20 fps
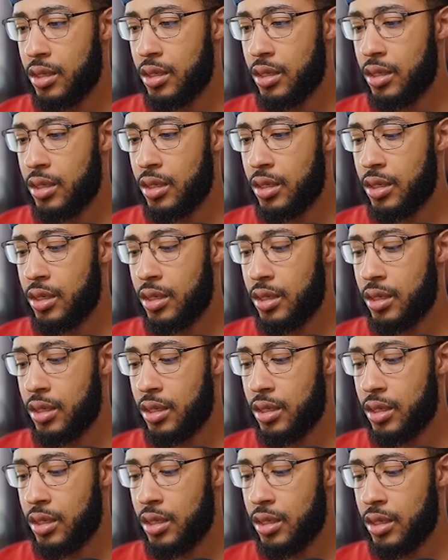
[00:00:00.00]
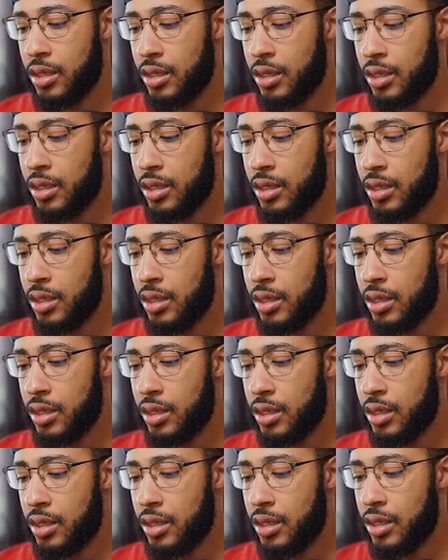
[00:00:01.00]

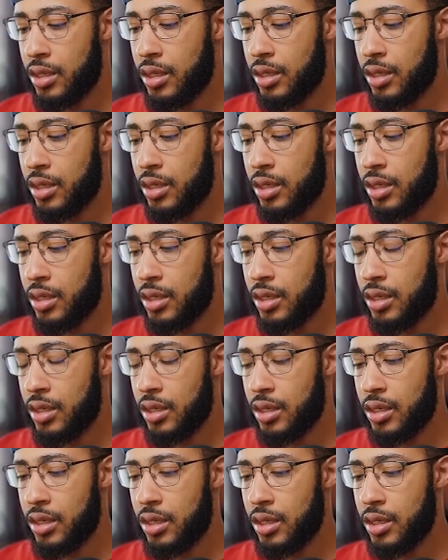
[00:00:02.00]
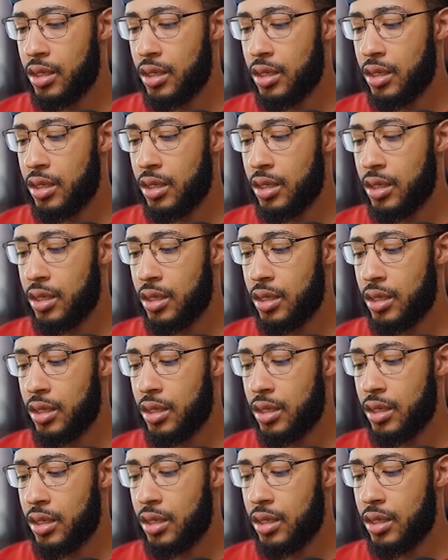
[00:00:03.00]

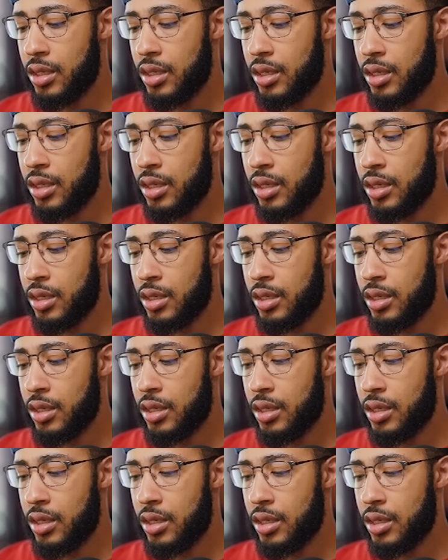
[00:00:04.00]
This person isn't speaking.